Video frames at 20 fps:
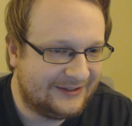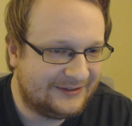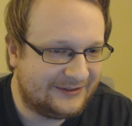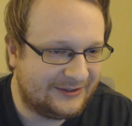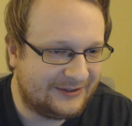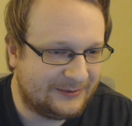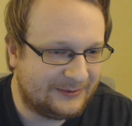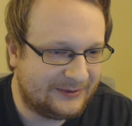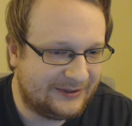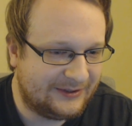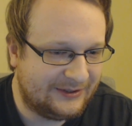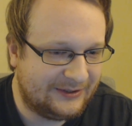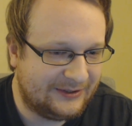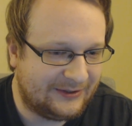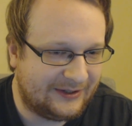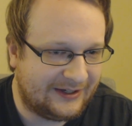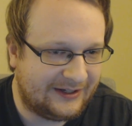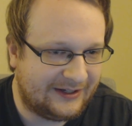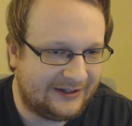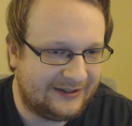So we're going to
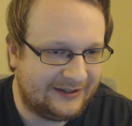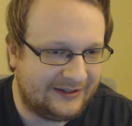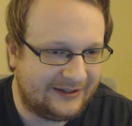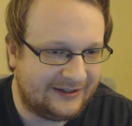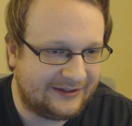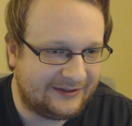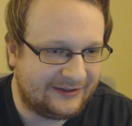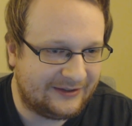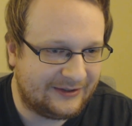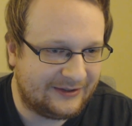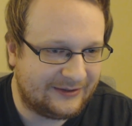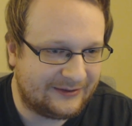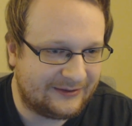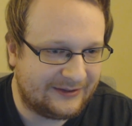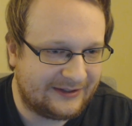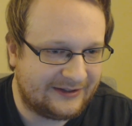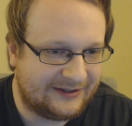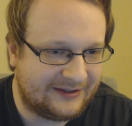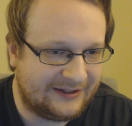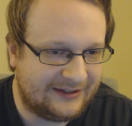go ahead and
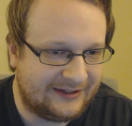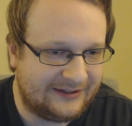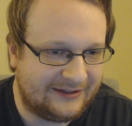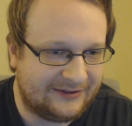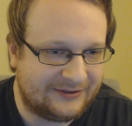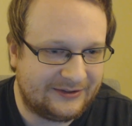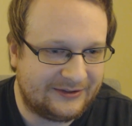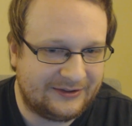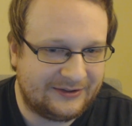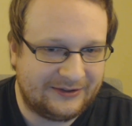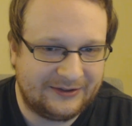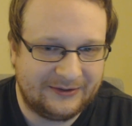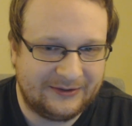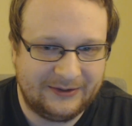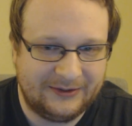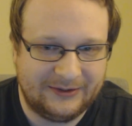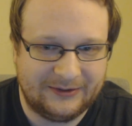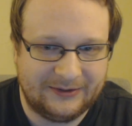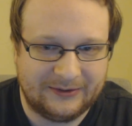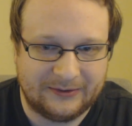correct that, and I'll
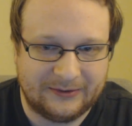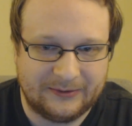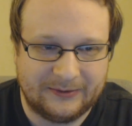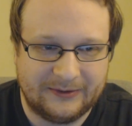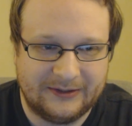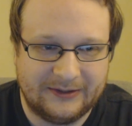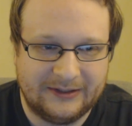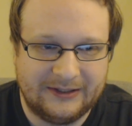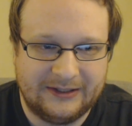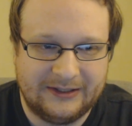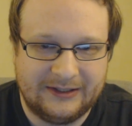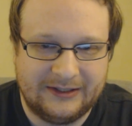show you